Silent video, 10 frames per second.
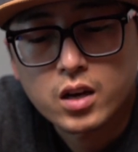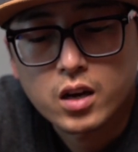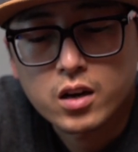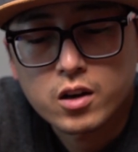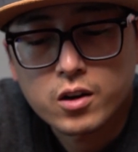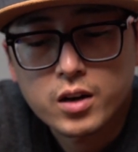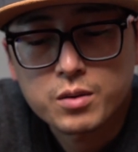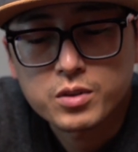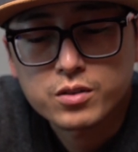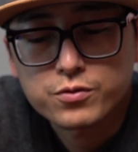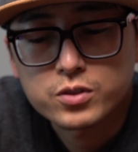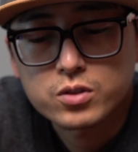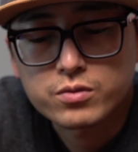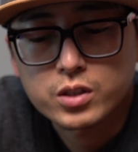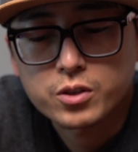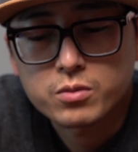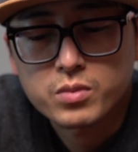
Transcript: I mean, it feels very good.